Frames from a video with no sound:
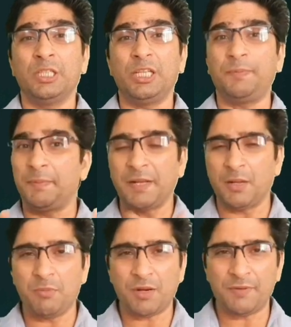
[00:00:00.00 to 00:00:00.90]
if even
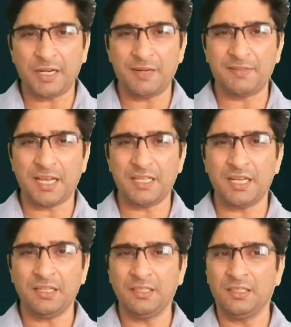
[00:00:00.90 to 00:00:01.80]
number of negative sign,
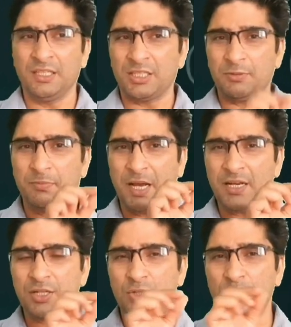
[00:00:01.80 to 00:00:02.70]
then so
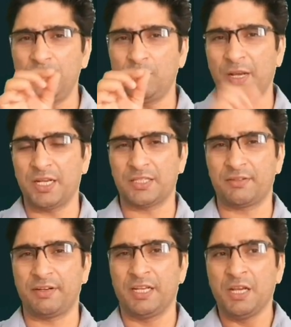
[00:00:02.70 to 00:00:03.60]
minus 2 into minus
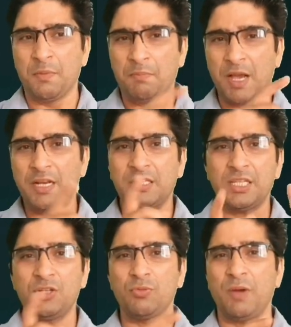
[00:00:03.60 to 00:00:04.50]
3. minus into